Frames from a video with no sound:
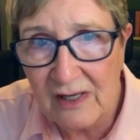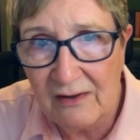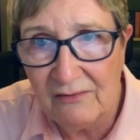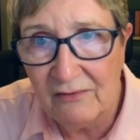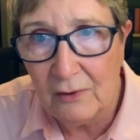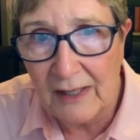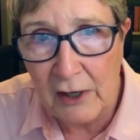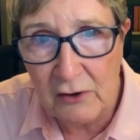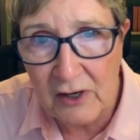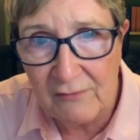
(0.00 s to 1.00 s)
of
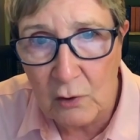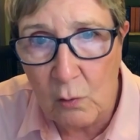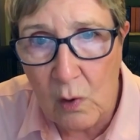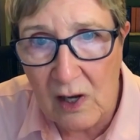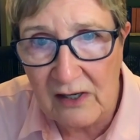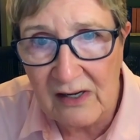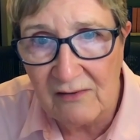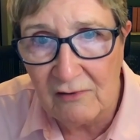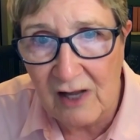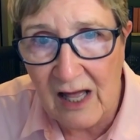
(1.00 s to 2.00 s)
caregiver quality
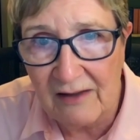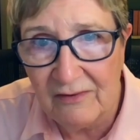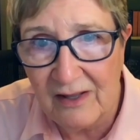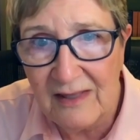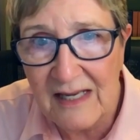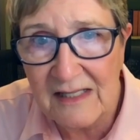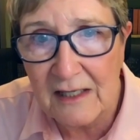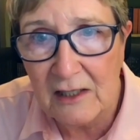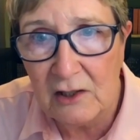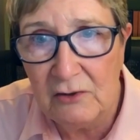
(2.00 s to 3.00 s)
of life. And these
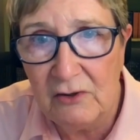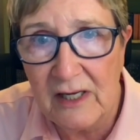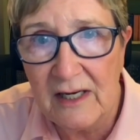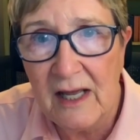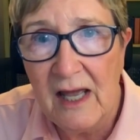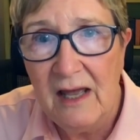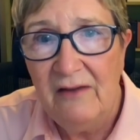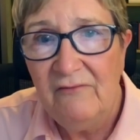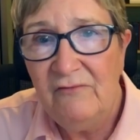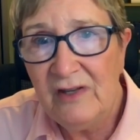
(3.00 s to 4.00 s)
included
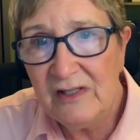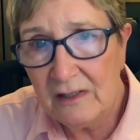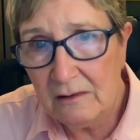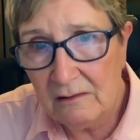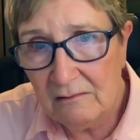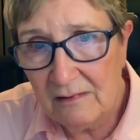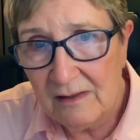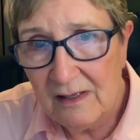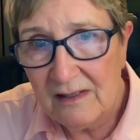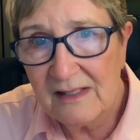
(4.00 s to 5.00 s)
physical,
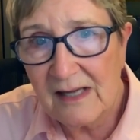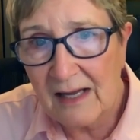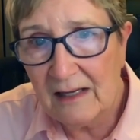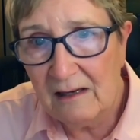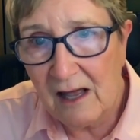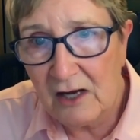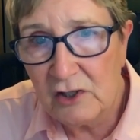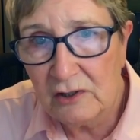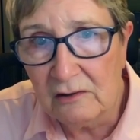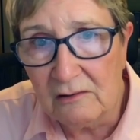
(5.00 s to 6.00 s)

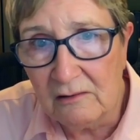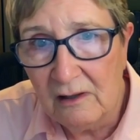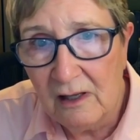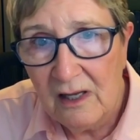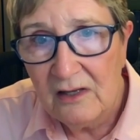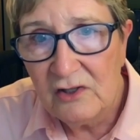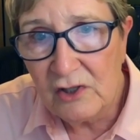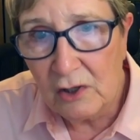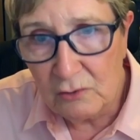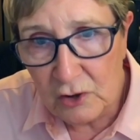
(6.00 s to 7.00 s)
psychological,
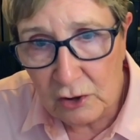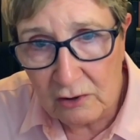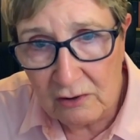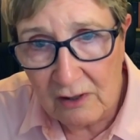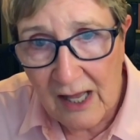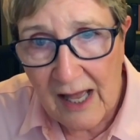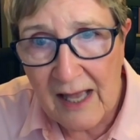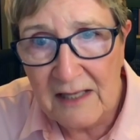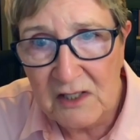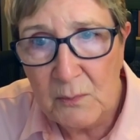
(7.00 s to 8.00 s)
social,
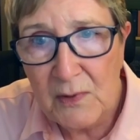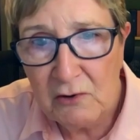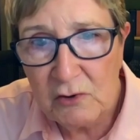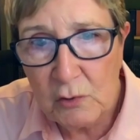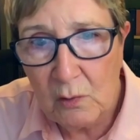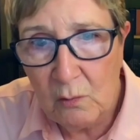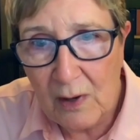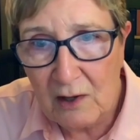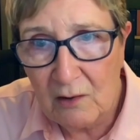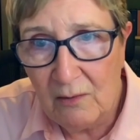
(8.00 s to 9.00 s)
and spiritual
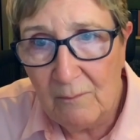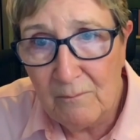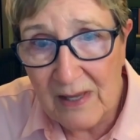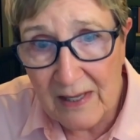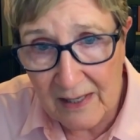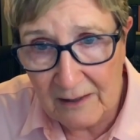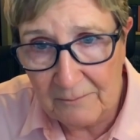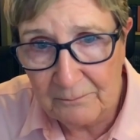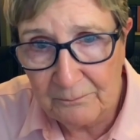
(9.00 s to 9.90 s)
well-being.